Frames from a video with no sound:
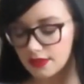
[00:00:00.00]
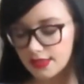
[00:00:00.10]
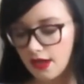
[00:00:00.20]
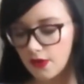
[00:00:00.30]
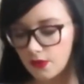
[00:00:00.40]

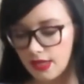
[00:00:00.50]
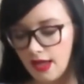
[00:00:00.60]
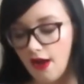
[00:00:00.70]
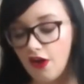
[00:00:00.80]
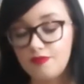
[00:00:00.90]
So
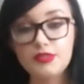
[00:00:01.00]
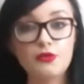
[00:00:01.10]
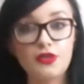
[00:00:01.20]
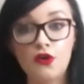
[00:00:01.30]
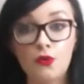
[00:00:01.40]
I've been
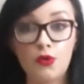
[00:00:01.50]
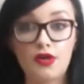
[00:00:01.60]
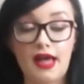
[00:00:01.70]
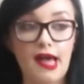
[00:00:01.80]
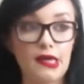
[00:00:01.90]
doing her
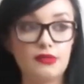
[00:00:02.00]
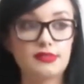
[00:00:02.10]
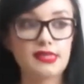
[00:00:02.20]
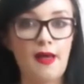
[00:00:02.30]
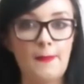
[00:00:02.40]

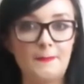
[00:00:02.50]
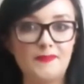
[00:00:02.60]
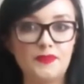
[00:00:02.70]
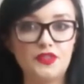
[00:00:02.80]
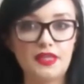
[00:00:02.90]
workouts.
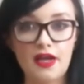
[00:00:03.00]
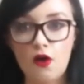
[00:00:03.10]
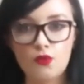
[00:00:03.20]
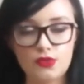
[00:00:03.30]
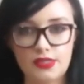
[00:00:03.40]
They
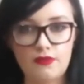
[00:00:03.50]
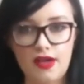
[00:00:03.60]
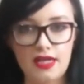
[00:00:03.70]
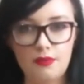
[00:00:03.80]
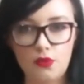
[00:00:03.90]
are also
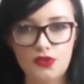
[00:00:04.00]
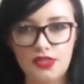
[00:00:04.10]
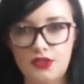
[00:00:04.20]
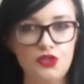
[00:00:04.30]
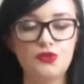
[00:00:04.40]
available
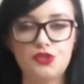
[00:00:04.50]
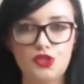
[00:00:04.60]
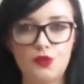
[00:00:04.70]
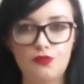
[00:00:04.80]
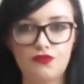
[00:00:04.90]
on
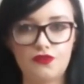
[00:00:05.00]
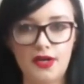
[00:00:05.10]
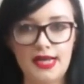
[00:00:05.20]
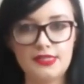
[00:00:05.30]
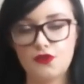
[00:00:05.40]
YouTube for
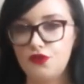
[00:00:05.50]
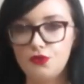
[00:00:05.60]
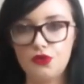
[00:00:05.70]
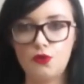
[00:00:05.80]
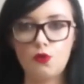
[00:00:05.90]
free. So if
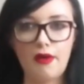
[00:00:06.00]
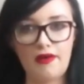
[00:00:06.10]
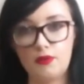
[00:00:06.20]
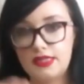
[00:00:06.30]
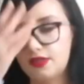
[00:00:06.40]
you Google
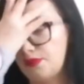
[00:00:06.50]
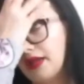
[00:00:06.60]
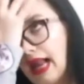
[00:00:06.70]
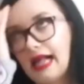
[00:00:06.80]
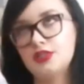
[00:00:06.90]
Mary Windsor
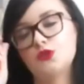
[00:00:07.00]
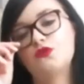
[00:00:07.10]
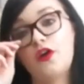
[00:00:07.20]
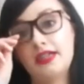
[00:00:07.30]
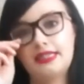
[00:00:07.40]
Pilates,
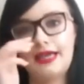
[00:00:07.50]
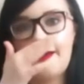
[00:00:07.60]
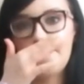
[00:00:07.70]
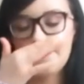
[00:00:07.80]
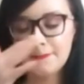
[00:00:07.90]
you'll find it.